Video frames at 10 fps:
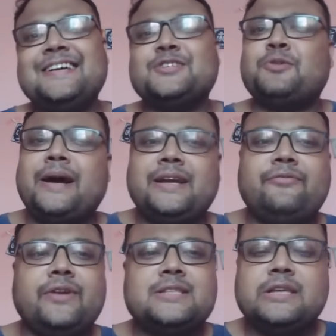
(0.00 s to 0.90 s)
So, my dear
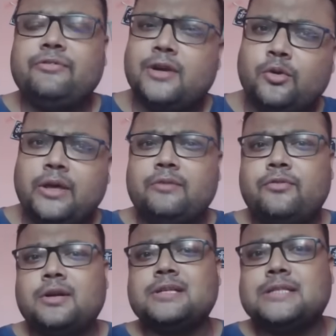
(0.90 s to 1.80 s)
friends, if you're looking
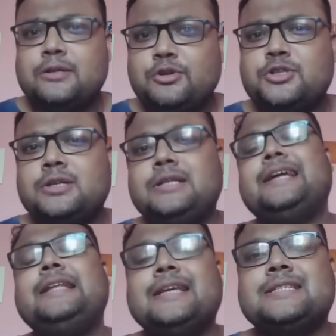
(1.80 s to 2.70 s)
for a solution,
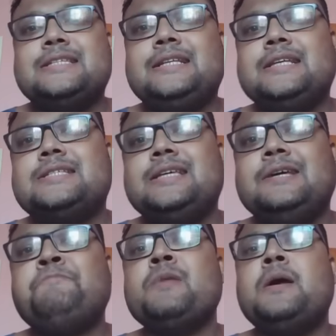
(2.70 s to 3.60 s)
then yes,
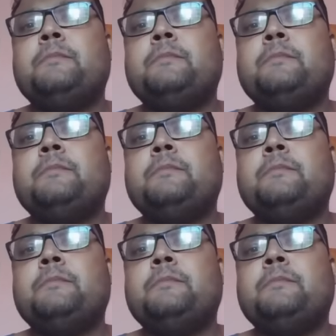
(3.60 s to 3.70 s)
GTC